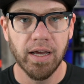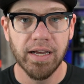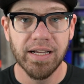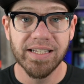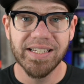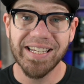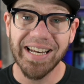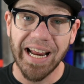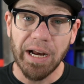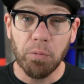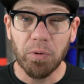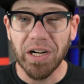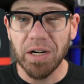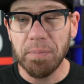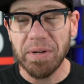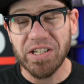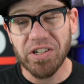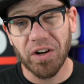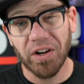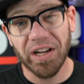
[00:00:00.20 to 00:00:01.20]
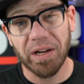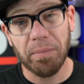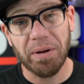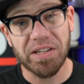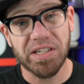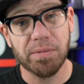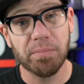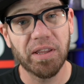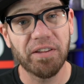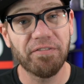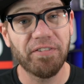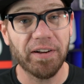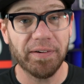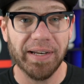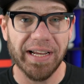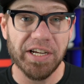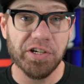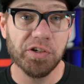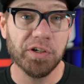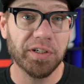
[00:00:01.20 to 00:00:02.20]
Today, we're going to be talking about some of the
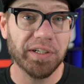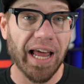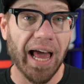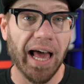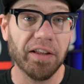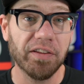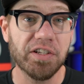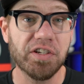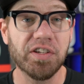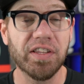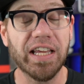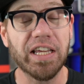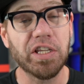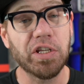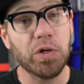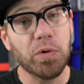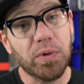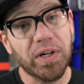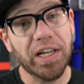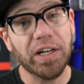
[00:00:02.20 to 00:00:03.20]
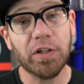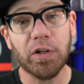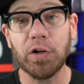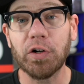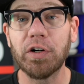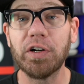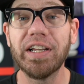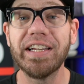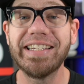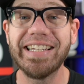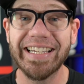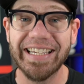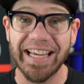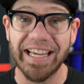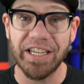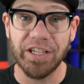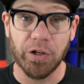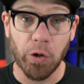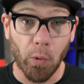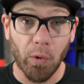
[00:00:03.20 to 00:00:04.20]
foundational knowledge that you can learn to get
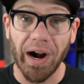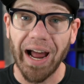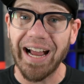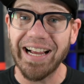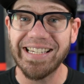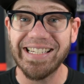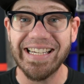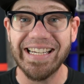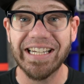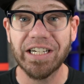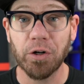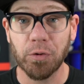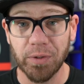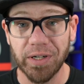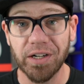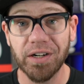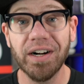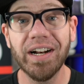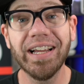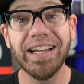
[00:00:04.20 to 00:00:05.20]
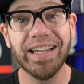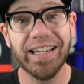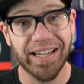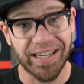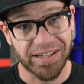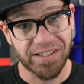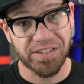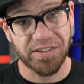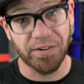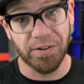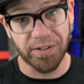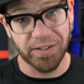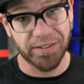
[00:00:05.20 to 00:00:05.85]
your IT career kickstarted.